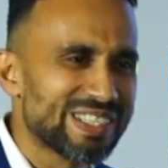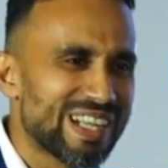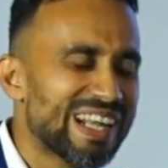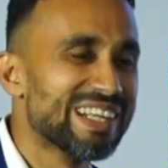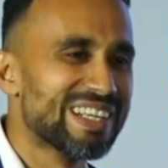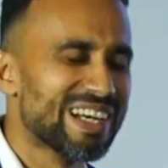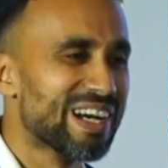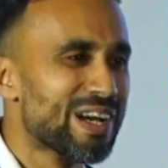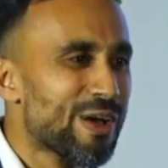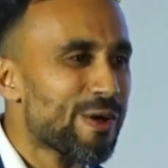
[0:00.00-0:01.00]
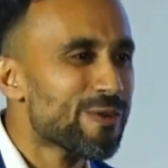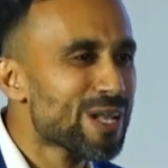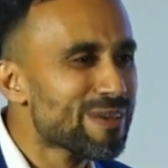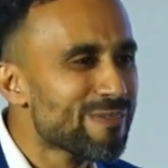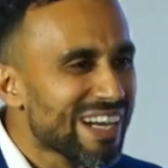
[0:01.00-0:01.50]
And we'll be
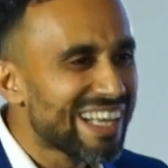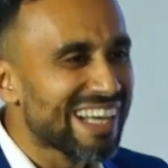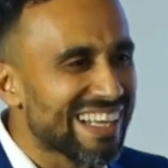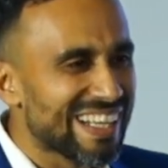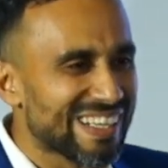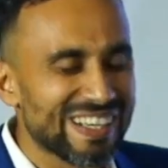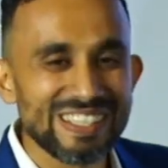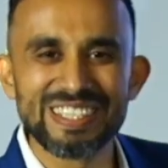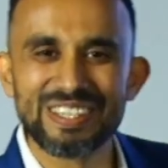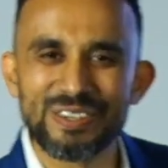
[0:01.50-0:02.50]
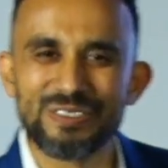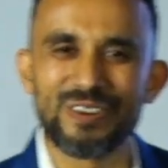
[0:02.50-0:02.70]
waiting and encouraging you for